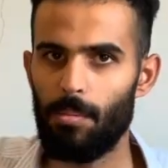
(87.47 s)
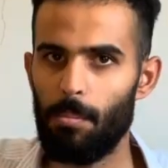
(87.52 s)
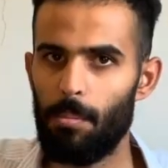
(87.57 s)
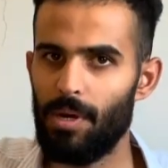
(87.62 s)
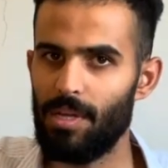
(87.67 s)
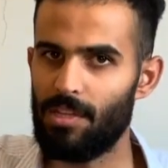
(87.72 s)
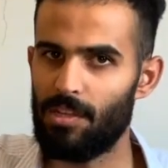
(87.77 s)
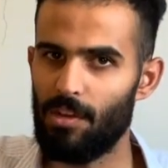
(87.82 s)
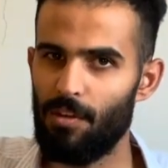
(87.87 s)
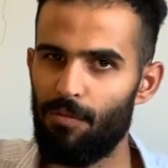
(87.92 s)

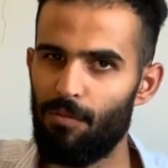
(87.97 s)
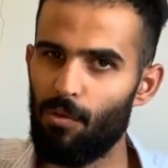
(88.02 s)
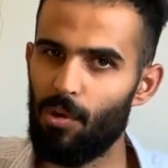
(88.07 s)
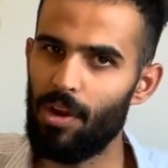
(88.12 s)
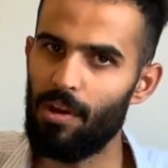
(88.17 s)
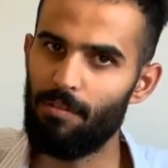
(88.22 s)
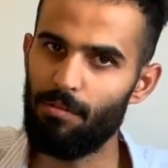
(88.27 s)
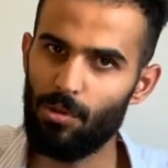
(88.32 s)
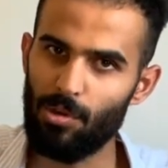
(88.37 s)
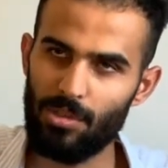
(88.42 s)
But if one
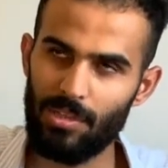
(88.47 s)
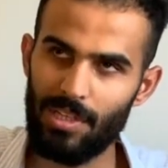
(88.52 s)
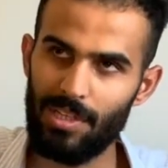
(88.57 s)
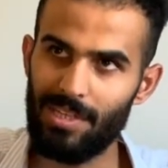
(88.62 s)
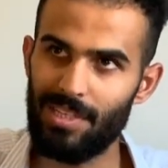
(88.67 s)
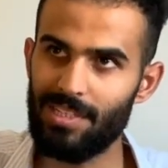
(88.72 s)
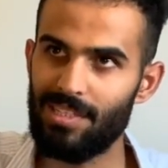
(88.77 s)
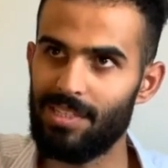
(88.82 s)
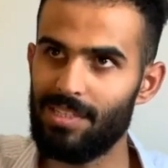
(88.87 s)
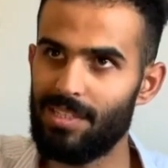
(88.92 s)
of those
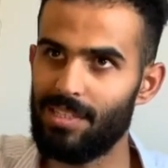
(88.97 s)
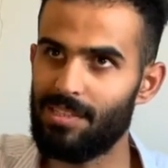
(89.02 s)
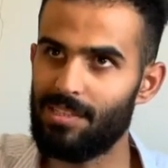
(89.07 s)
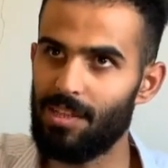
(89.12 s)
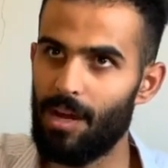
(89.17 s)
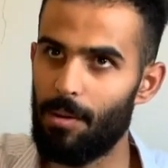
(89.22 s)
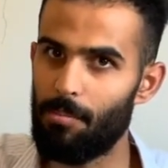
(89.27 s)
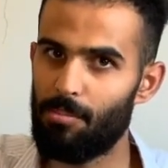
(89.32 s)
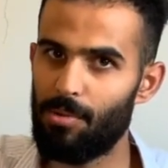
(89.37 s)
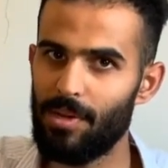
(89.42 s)
conditions is
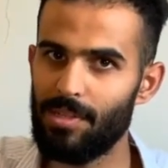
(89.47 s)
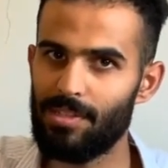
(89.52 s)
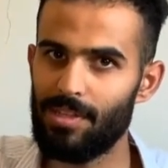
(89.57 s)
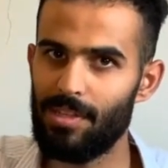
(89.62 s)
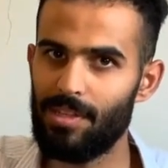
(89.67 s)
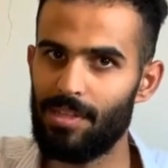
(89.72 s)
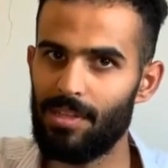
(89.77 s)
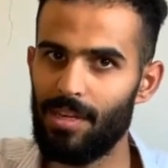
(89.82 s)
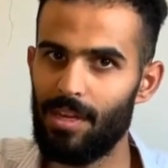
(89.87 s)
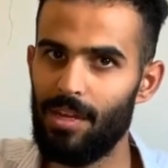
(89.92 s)
not
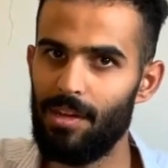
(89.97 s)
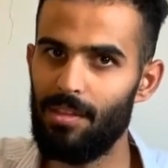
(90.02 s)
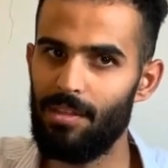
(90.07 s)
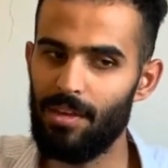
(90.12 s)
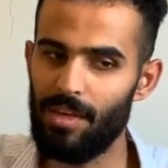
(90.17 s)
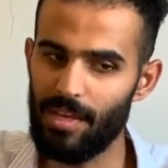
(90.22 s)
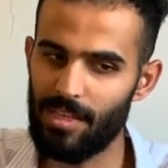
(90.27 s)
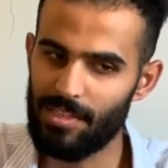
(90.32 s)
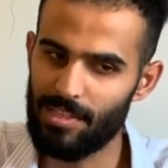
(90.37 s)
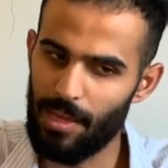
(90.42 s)
present in
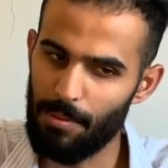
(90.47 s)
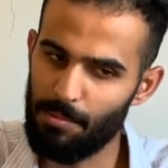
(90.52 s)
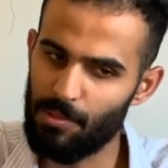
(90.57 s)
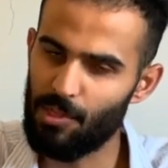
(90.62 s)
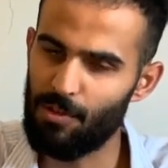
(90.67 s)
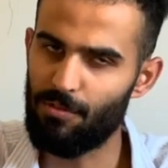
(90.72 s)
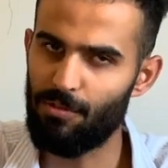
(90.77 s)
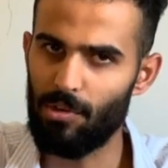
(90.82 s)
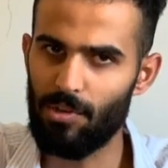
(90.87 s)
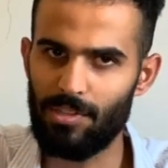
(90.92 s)
the
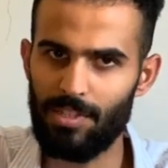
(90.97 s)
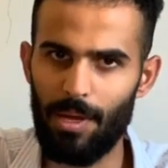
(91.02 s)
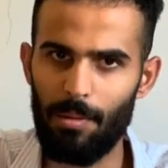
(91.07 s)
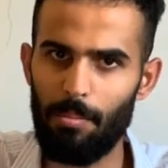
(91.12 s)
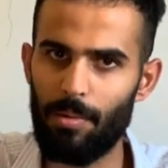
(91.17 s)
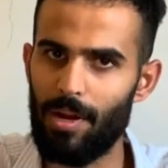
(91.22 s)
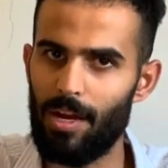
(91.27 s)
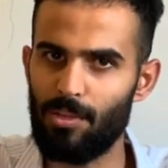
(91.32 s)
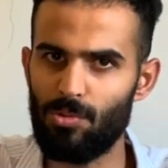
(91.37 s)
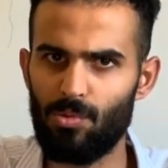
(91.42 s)
exception, for
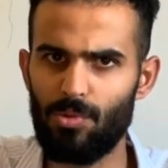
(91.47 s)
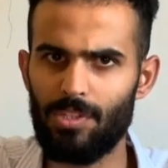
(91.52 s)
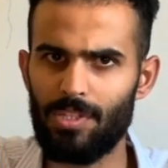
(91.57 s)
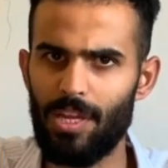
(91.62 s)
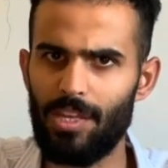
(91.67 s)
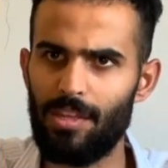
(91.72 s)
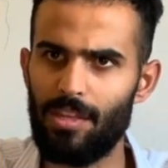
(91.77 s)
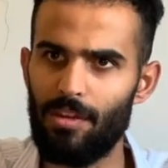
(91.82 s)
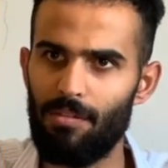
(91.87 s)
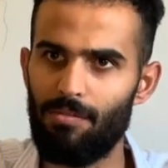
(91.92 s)
example, as we
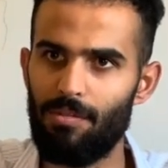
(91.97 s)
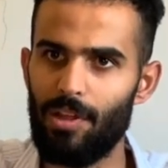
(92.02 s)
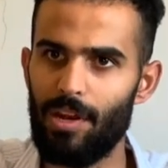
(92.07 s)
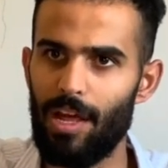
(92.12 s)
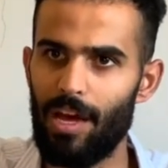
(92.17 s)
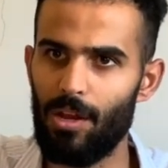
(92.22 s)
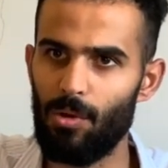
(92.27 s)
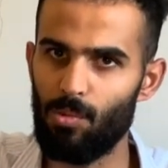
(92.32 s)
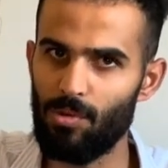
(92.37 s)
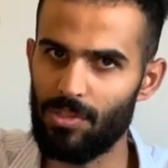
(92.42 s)
said, if the
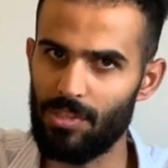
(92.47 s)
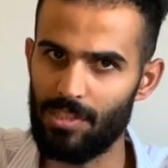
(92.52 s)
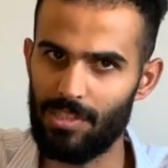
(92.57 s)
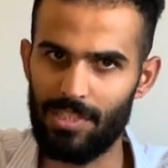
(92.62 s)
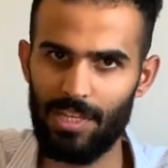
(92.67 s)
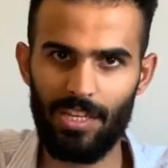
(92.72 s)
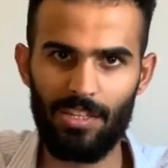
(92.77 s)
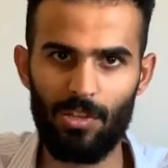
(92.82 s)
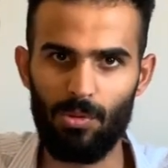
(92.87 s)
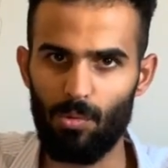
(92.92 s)
lion was
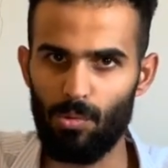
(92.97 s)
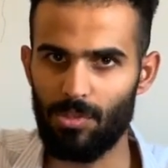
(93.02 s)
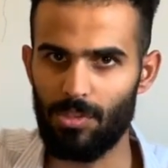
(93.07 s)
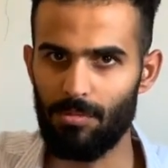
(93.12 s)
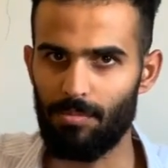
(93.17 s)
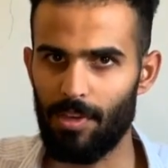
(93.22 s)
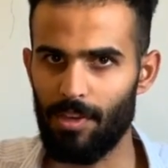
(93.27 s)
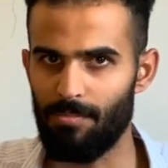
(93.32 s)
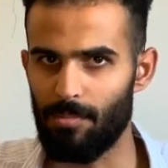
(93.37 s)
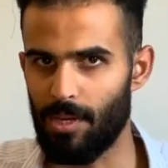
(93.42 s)
injected with
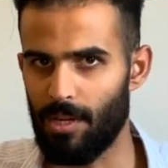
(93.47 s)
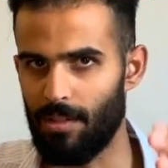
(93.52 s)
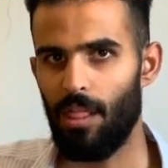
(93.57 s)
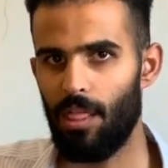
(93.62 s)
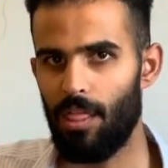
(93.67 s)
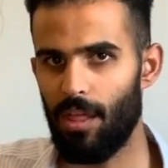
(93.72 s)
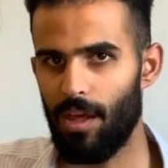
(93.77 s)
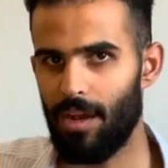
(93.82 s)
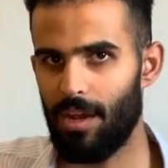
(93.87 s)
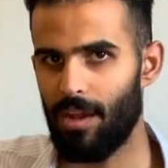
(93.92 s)
some chemical,
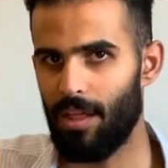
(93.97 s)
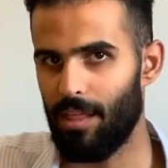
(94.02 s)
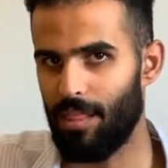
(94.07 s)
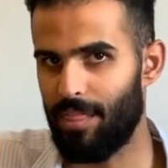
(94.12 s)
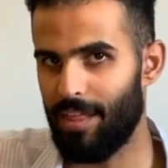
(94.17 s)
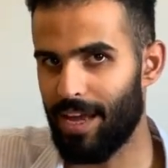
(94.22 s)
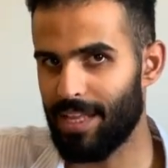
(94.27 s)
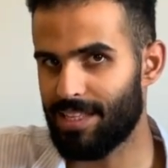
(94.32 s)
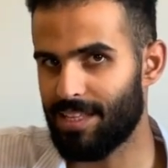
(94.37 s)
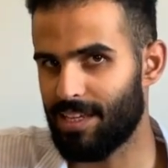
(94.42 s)
then
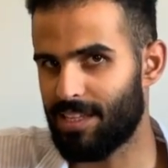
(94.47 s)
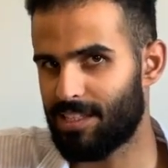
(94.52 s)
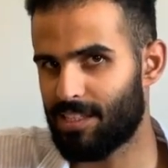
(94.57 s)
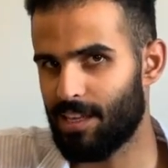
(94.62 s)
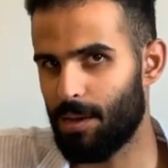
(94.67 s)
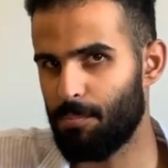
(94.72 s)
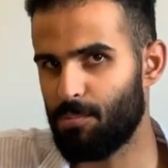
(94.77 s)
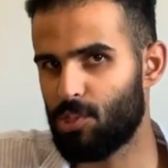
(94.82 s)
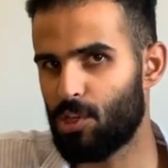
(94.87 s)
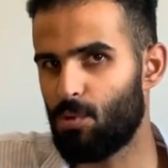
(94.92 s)
that
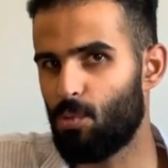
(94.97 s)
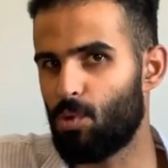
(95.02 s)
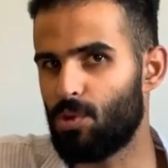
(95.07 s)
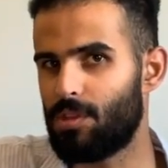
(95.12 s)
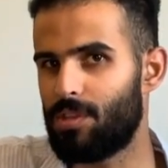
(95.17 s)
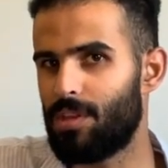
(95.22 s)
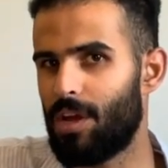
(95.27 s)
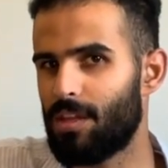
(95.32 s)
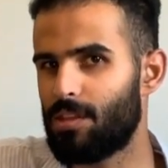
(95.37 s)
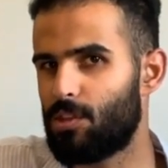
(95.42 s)
exception
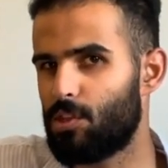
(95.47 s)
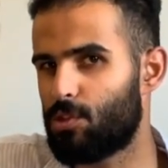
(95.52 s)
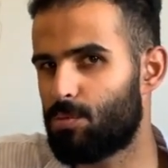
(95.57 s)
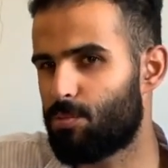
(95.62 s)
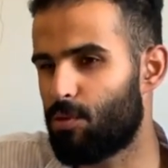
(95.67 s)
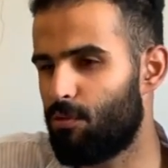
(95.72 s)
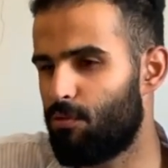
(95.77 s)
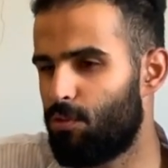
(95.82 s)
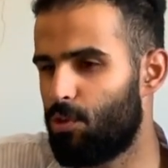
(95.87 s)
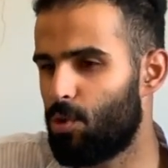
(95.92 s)
would not
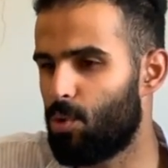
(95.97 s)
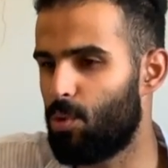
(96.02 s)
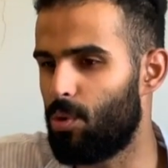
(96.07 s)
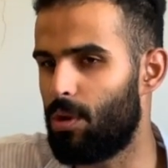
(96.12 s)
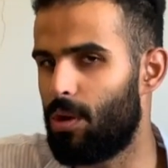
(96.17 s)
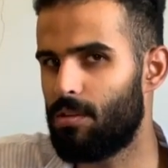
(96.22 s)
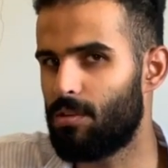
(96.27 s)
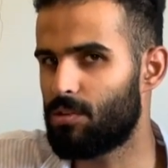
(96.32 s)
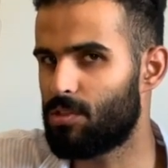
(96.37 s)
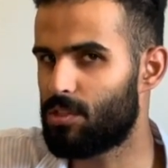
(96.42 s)
disprove the rule.
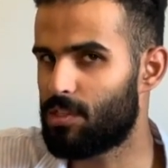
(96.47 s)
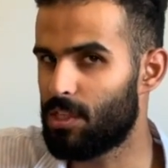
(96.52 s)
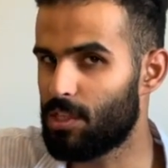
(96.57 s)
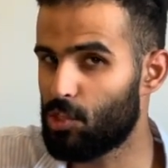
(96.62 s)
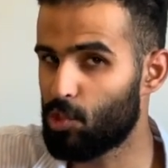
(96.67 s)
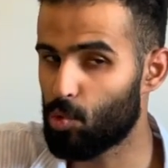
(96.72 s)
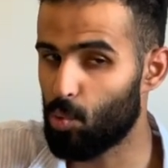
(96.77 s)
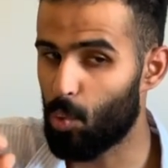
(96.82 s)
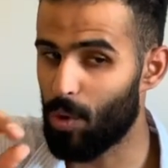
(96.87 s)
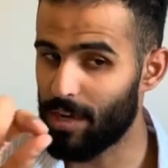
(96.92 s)
There's
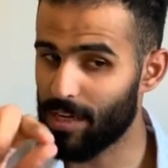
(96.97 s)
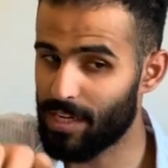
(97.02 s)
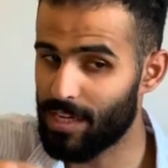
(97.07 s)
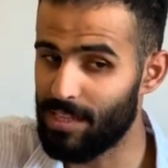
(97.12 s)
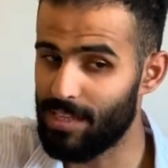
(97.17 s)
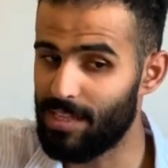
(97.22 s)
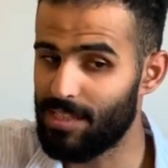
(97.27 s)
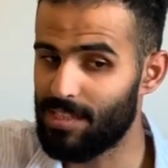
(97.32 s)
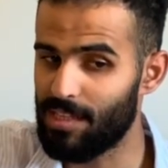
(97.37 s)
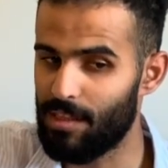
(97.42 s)
just one
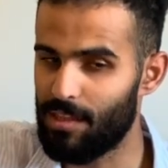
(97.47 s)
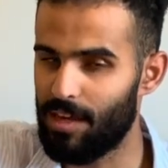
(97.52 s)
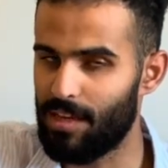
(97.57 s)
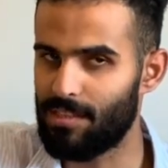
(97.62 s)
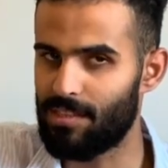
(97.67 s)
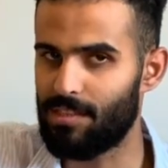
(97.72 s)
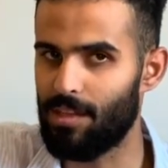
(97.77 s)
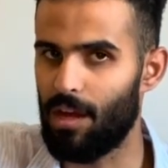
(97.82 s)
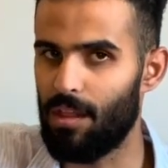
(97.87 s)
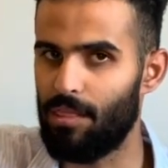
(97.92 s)
condition
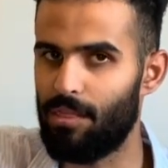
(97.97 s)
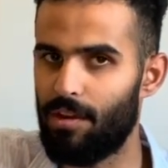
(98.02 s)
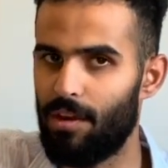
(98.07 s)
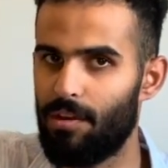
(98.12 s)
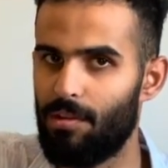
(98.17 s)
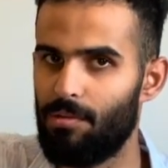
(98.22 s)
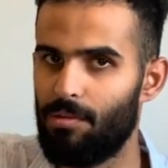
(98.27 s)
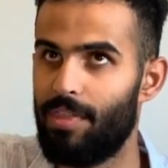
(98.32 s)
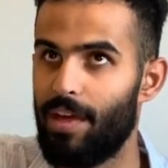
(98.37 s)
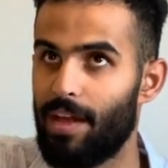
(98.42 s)
that's not
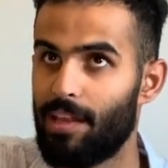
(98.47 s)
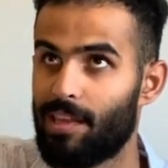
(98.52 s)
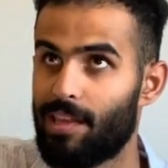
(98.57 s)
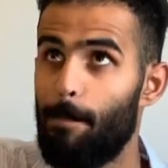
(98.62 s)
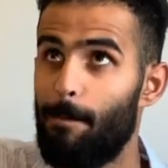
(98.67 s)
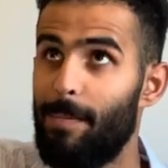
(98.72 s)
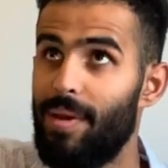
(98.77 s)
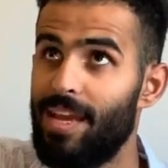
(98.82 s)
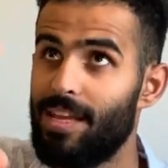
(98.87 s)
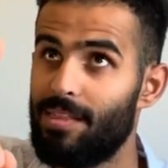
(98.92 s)
there that
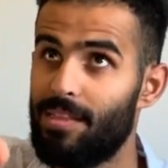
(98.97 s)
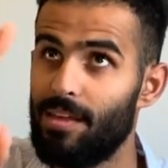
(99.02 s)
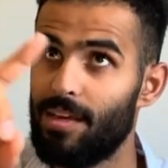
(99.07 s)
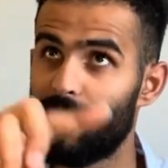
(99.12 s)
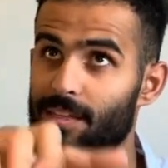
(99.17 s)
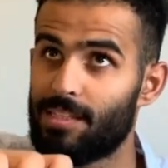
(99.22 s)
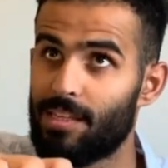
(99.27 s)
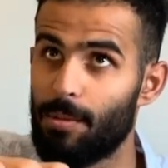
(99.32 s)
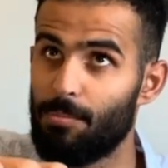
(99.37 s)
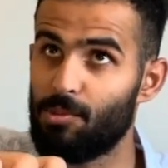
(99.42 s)
made the
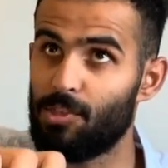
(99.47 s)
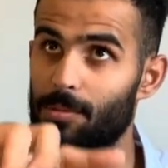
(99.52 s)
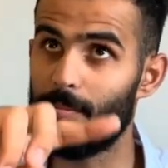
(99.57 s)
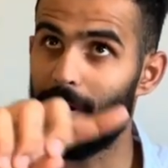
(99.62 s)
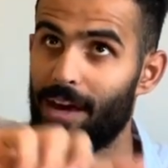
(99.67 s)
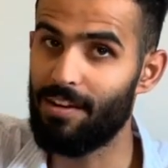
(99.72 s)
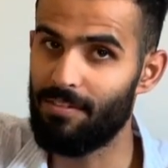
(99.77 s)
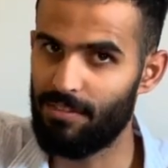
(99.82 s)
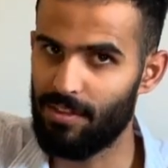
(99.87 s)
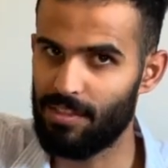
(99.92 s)
exception
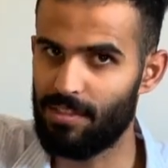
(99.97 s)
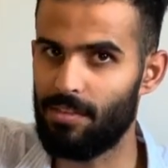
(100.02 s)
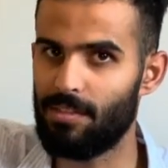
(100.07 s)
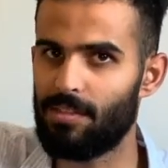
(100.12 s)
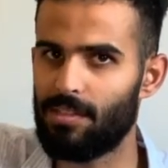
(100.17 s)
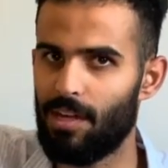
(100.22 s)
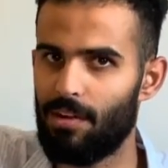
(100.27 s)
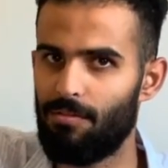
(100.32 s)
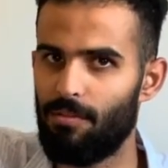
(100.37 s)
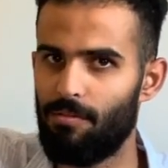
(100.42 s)
manifest
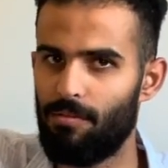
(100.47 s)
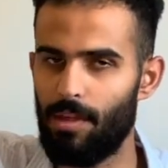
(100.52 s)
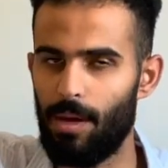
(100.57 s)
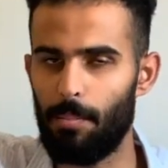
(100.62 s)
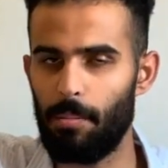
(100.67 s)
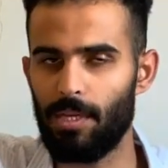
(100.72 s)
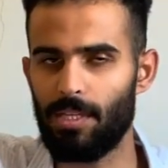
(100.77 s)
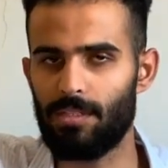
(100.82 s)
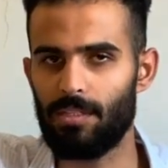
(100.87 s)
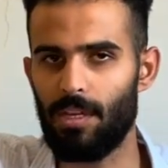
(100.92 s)
itself, if that
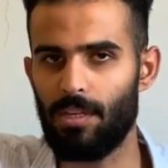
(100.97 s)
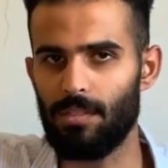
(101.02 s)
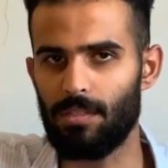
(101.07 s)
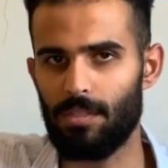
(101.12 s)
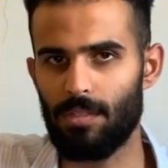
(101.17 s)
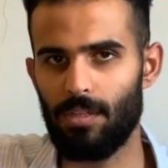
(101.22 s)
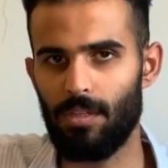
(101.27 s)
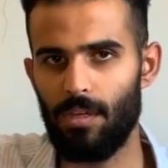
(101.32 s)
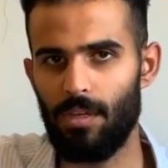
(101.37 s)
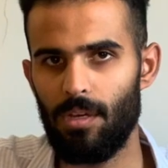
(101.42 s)
makes sense.